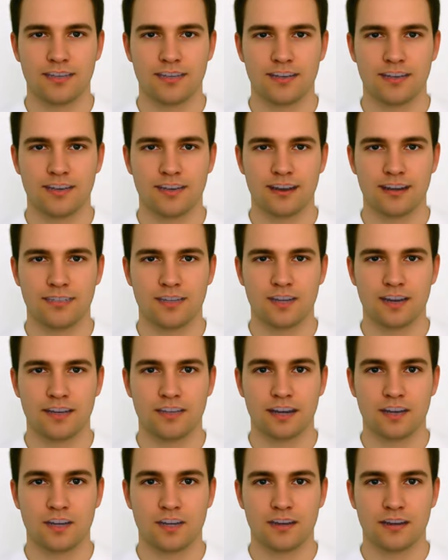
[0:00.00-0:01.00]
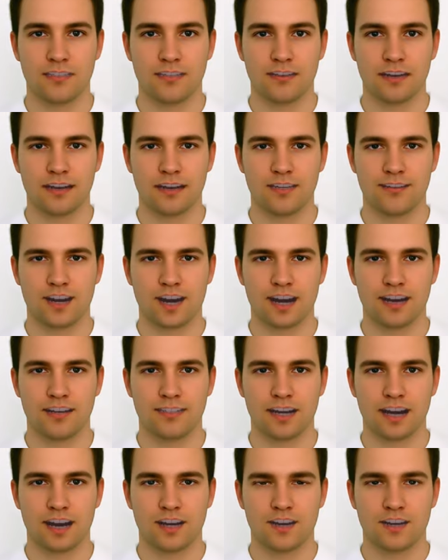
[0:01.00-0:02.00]
This definition would fall
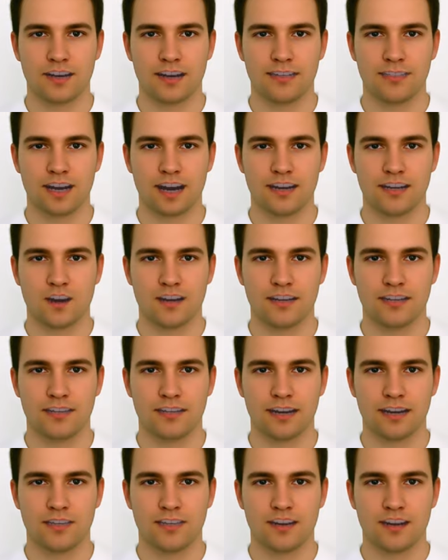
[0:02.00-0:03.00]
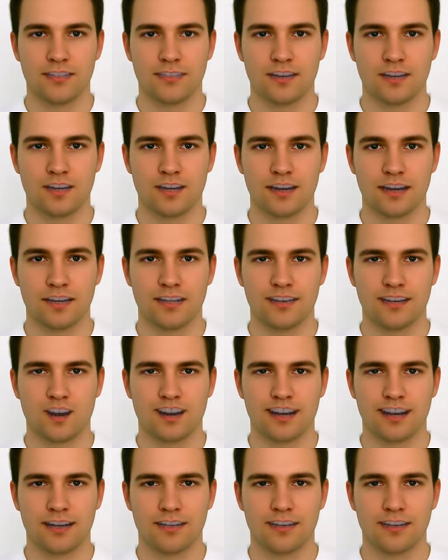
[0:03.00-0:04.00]
more in line with the privilege of
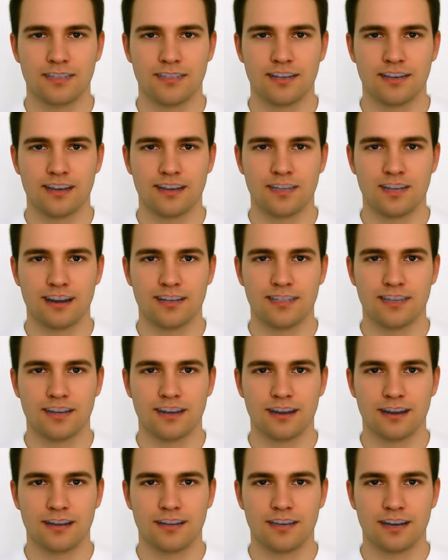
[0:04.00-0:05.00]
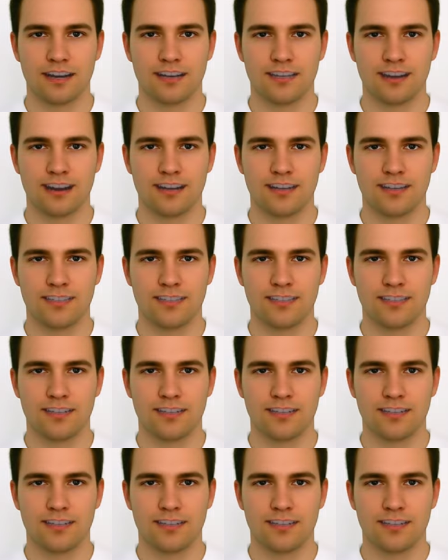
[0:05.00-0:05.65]
carrying on business on the streets.